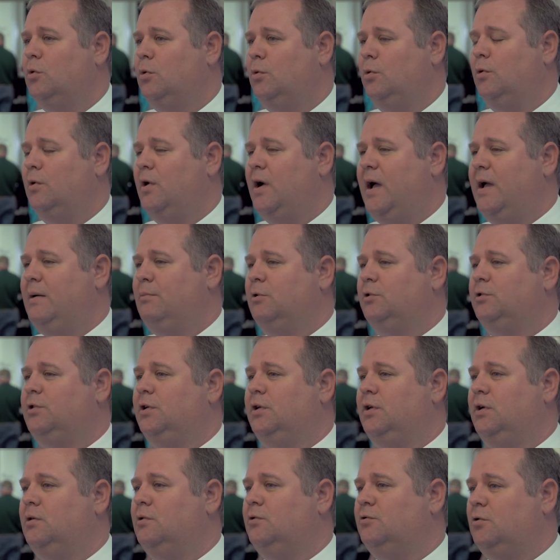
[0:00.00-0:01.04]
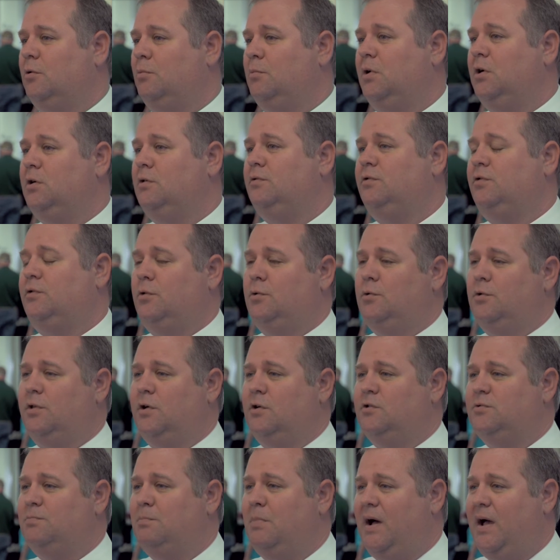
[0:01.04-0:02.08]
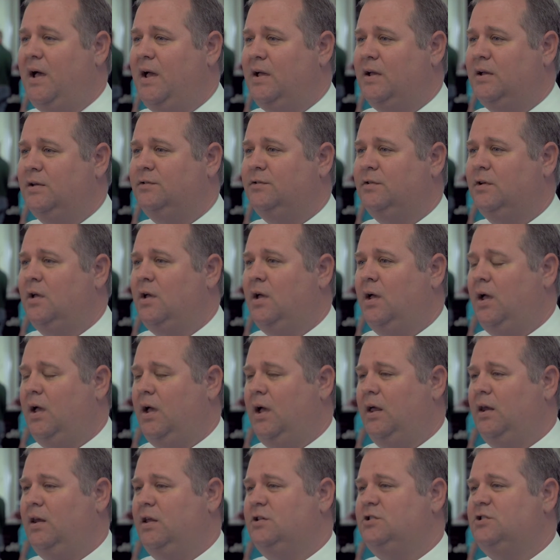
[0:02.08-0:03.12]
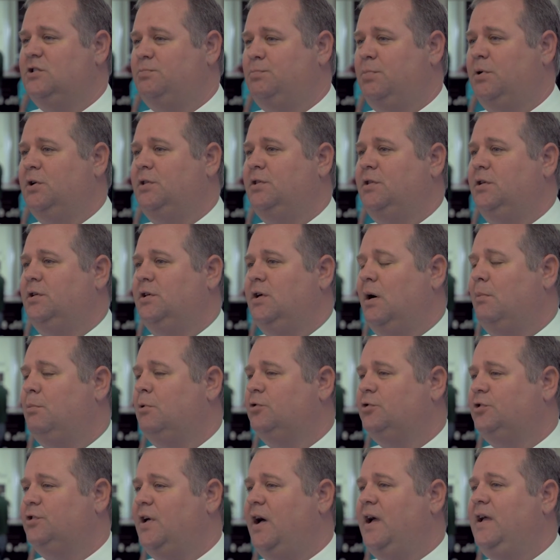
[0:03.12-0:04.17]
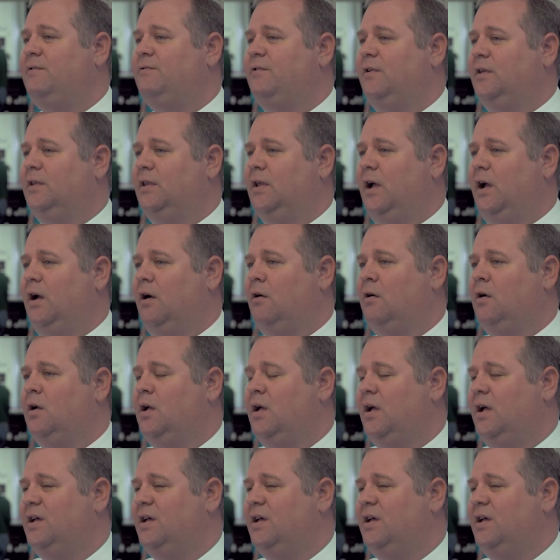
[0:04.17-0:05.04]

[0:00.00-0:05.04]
What we were able to do is remove 2 of those bays and then just put the double safe in there.